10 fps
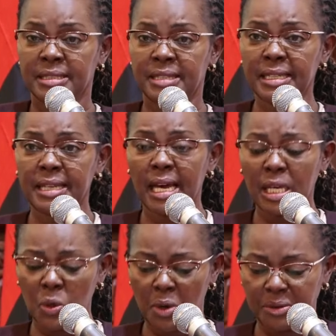Gender
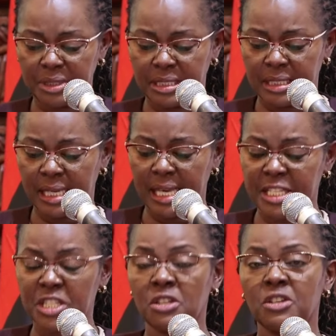equality
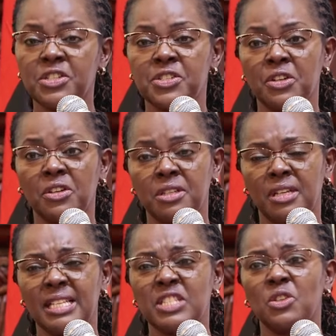is not
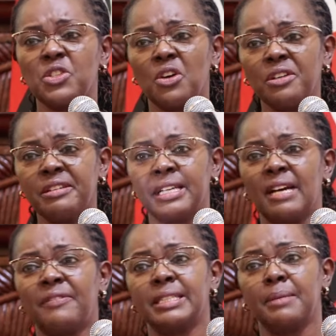only
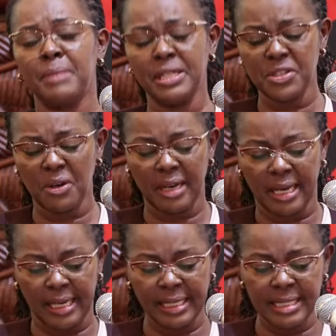a fundamental
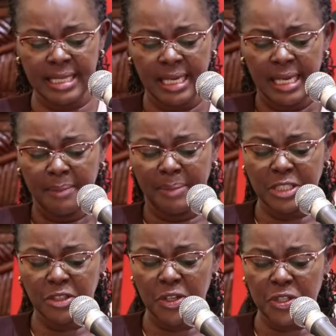right,
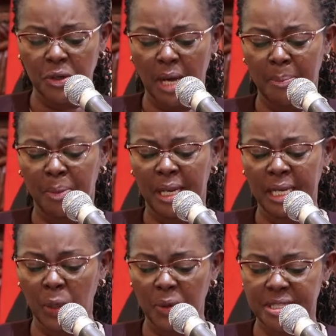but also a
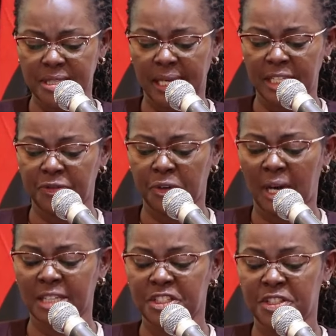prerequisite for
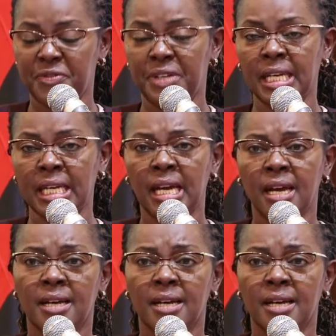achieving